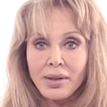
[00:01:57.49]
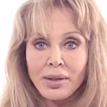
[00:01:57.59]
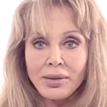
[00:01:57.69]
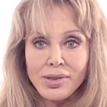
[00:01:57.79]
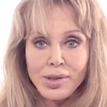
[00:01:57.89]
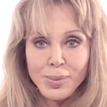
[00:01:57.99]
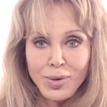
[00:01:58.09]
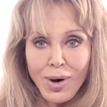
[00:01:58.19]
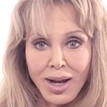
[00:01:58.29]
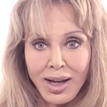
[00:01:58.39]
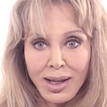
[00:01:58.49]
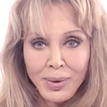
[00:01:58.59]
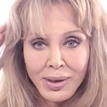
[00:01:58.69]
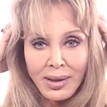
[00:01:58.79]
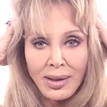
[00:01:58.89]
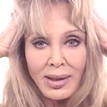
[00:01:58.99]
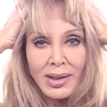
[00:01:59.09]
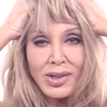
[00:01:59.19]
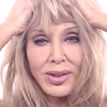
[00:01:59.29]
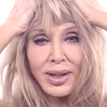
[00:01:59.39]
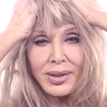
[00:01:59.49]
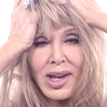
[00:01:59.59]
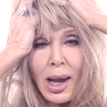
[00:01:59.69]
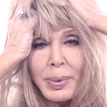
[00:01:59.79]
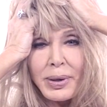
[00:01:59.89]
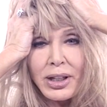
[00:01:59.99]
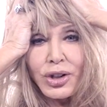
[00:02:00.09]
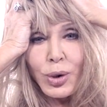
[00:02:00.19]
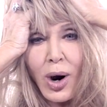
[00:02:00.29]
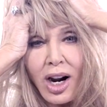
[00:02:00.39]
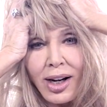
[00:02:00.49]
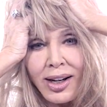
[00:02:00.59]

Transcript: to subscribe so they're as happy as you are.